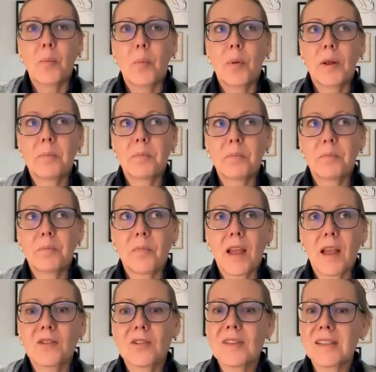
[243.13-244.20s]
But
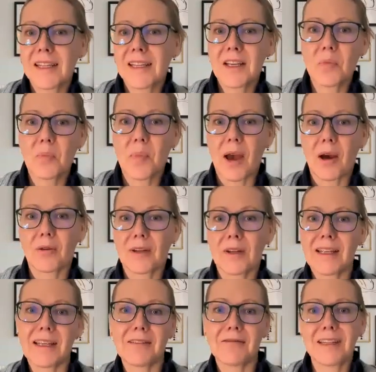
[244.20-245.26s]
just think about,
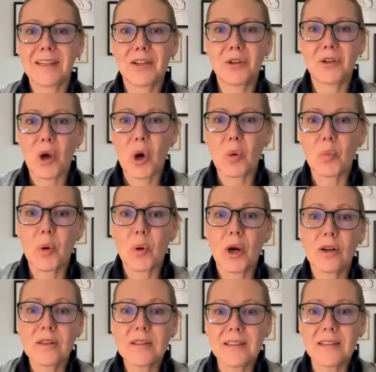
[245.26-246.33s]
even in your own
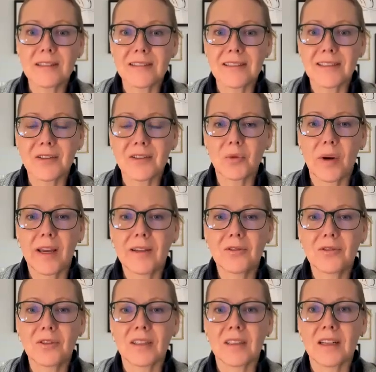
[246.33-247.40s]
personal
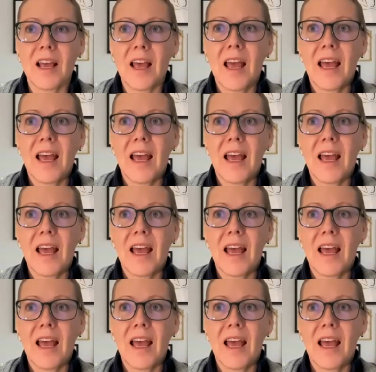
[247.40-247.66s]
situation,